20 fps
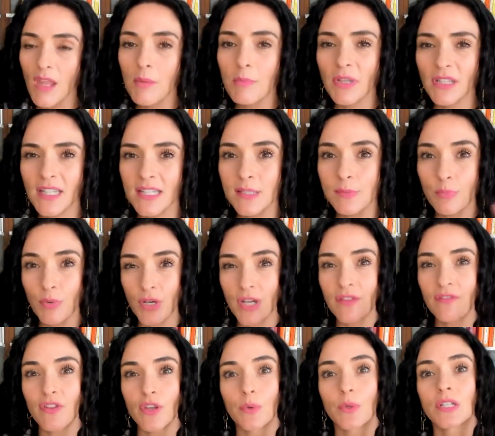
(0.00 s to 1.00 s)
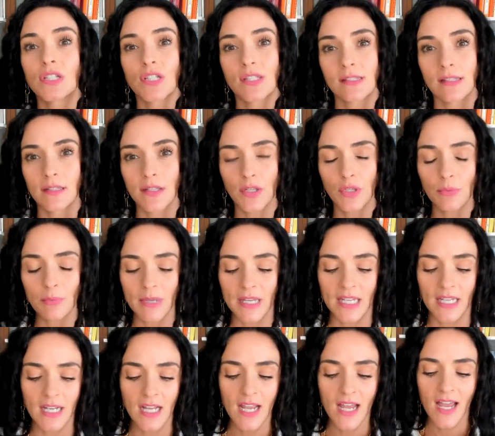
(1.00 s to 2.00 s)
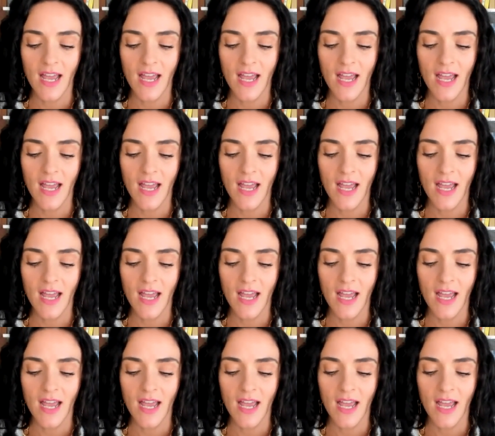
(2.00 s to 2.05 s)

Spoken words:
But let's preview it just a little bit.